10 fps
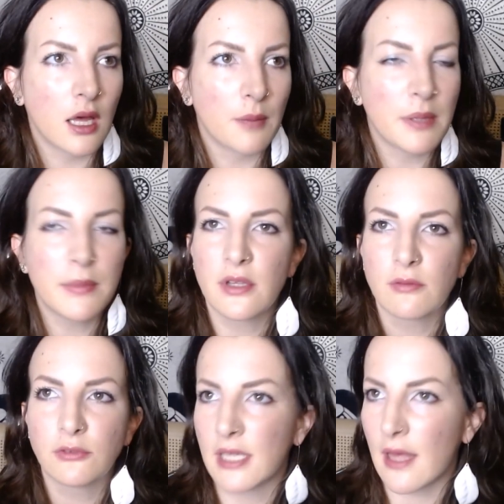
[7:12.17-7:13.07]
Maybe there
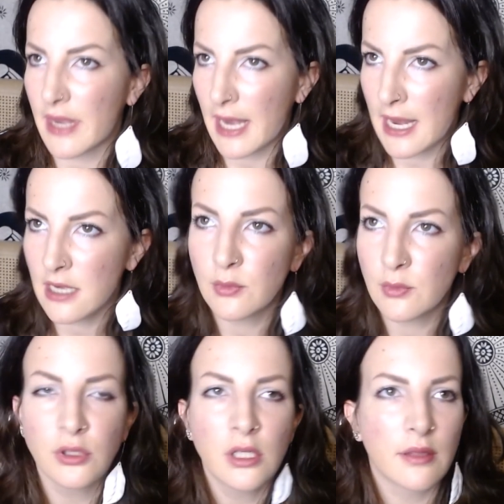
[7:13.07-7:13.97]
was another
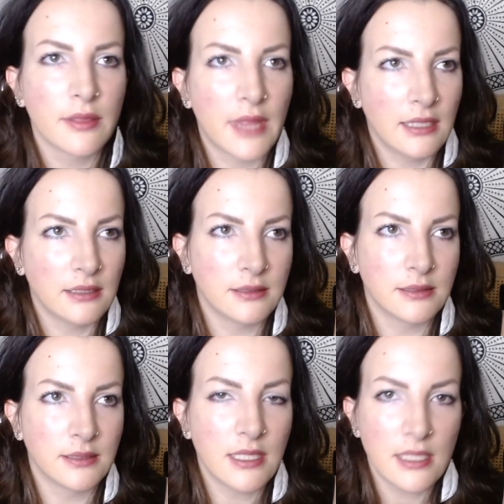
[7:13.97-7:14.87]
animal that
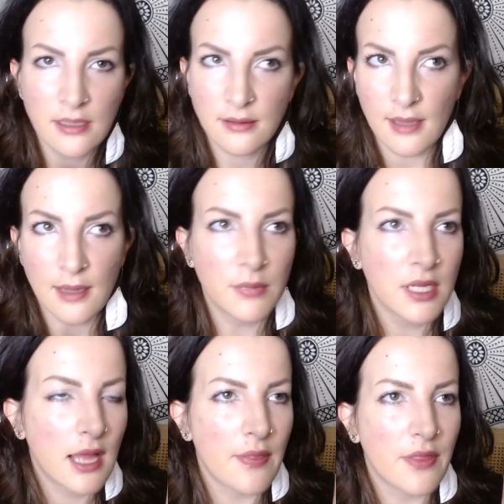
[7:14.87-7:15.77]
eat them,
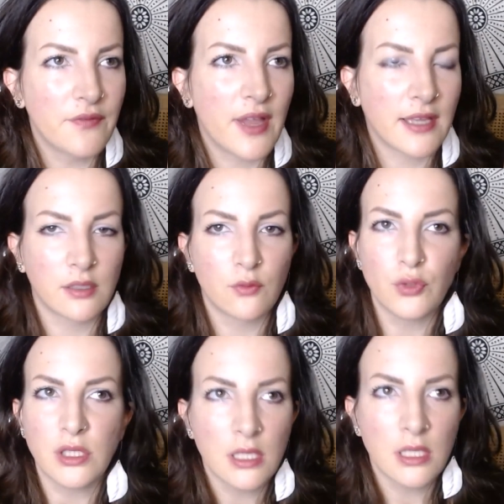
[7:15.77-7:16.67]
and the fact that
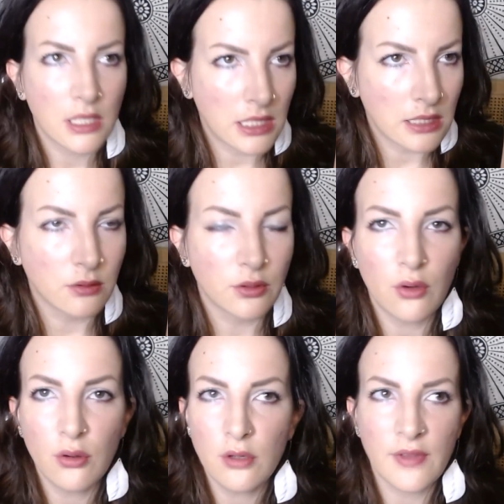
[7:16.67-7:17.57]
we killed
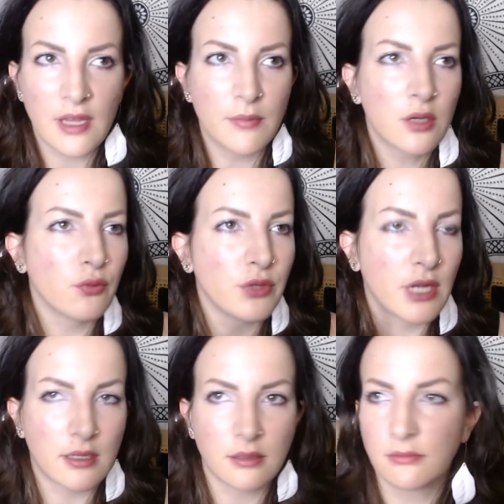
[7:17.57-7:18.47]
all of them, we
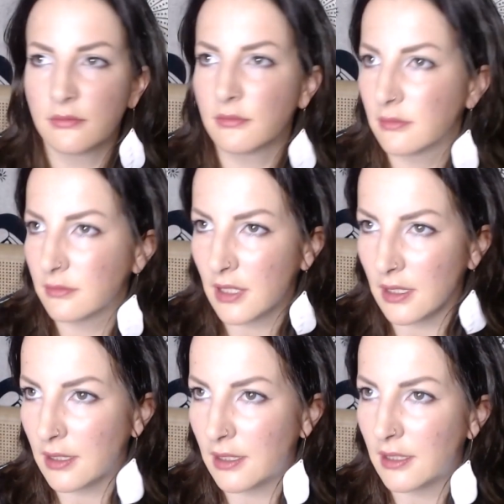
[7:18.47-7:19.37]
are
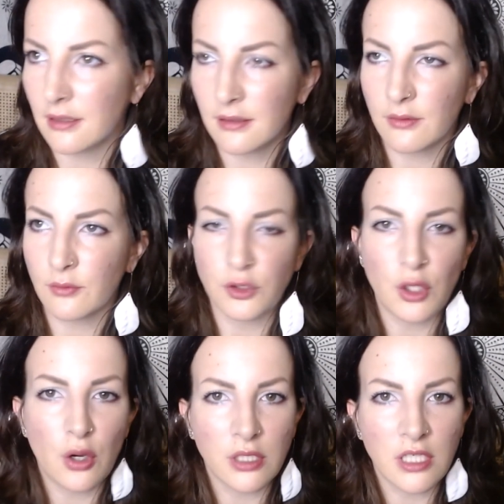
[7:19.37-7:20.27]

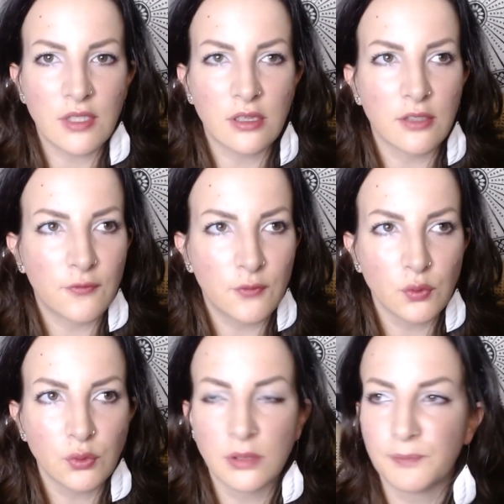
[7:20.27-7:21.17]
not giving the
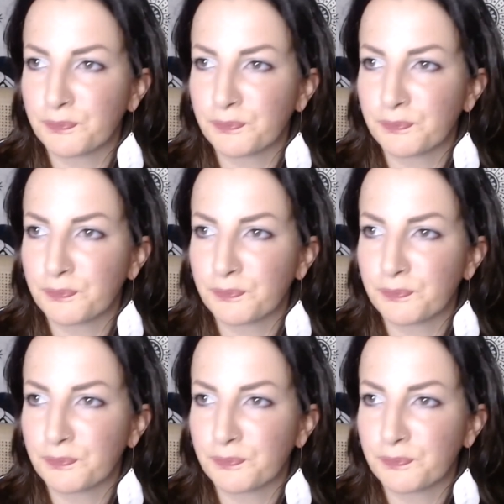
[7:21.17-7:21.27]
food